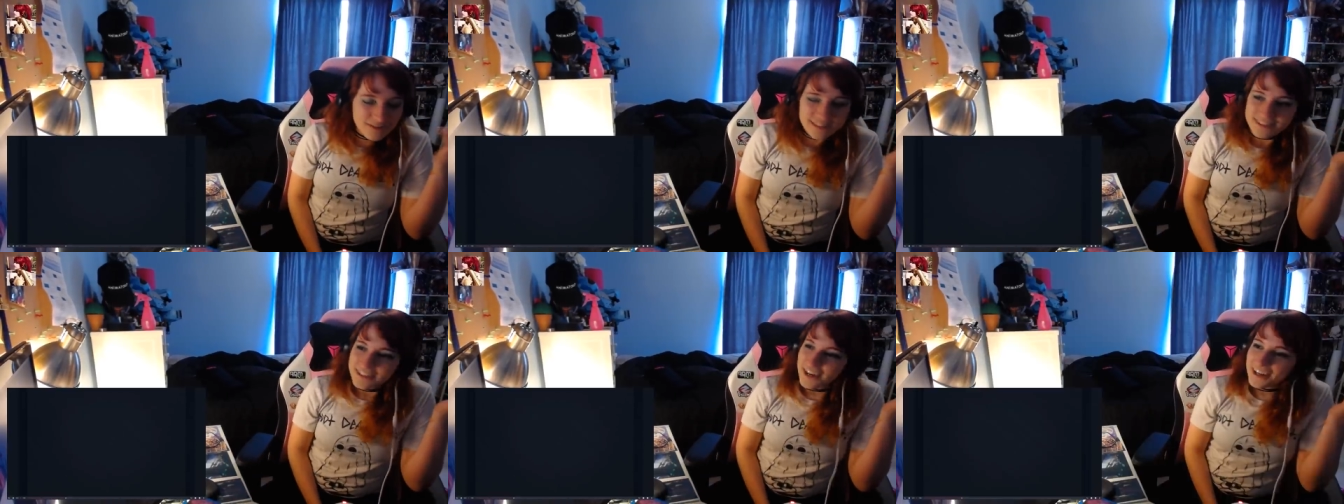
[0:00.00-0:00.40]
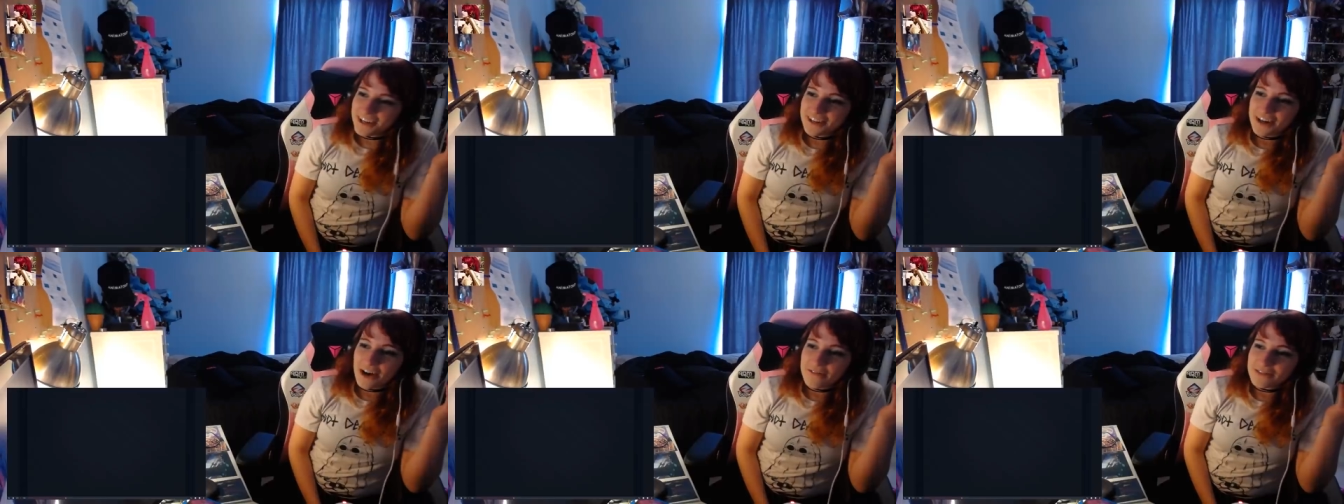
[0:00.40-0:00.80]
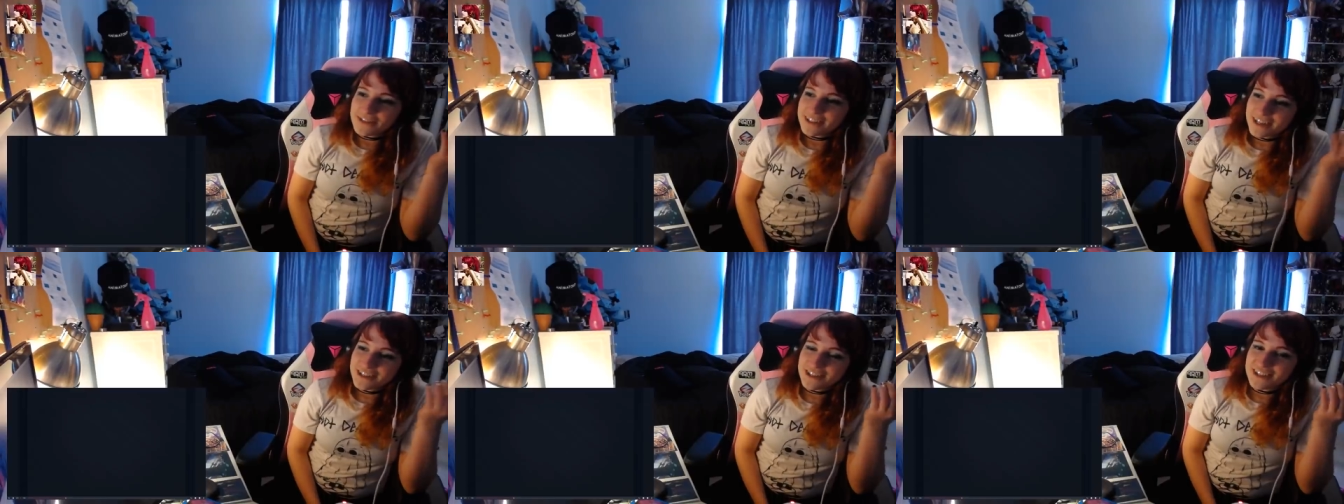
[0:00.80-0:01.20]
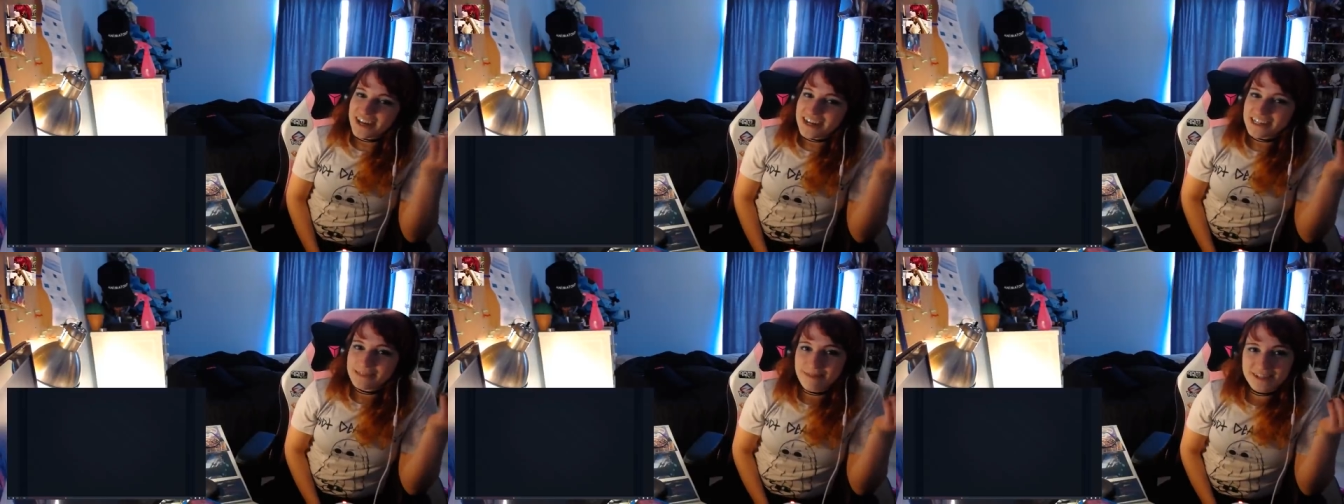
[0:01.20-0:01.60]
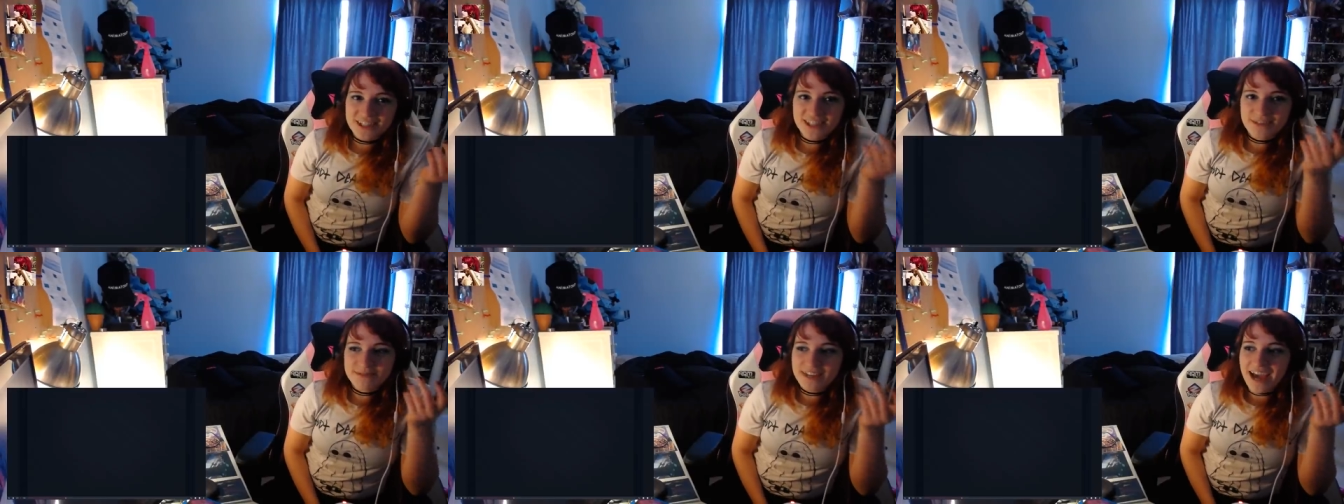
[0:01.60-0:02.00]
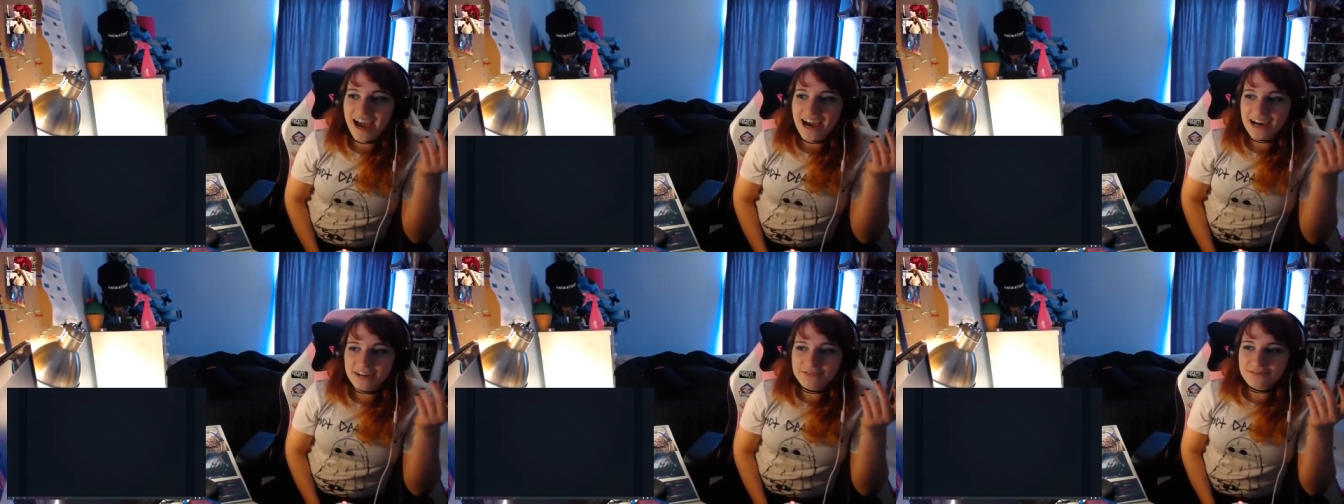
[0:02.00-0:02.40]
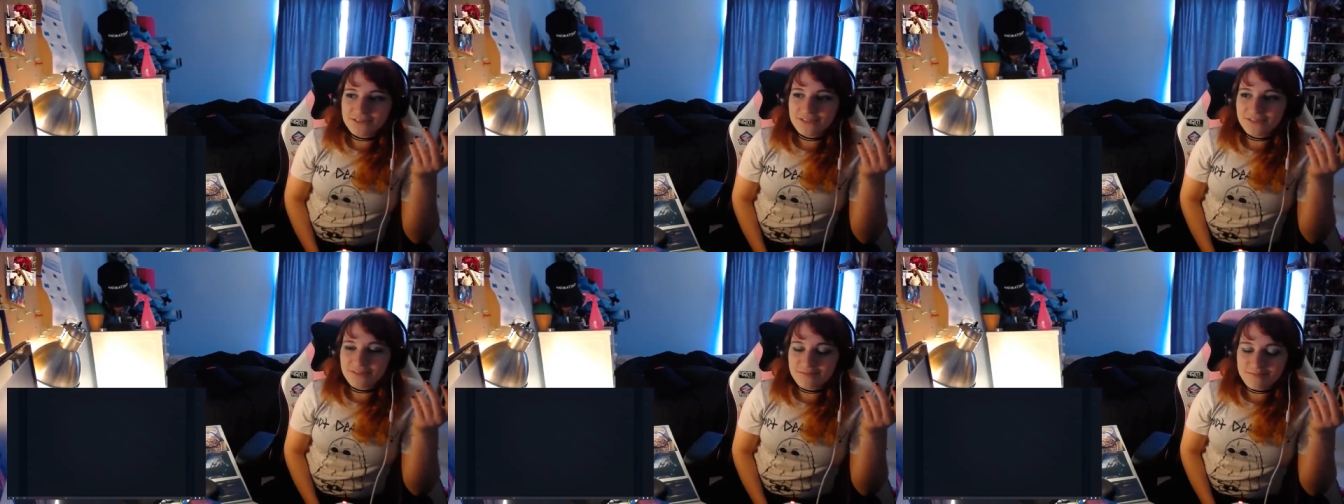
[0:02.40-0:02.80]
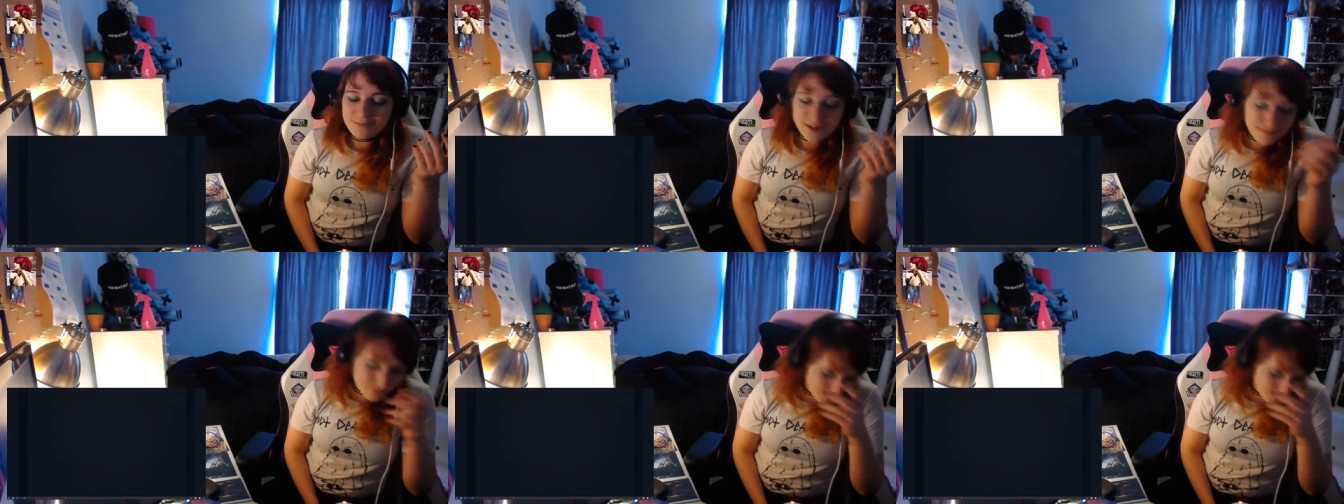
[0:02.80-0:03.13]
was not a conversation I expected them to have, but I'm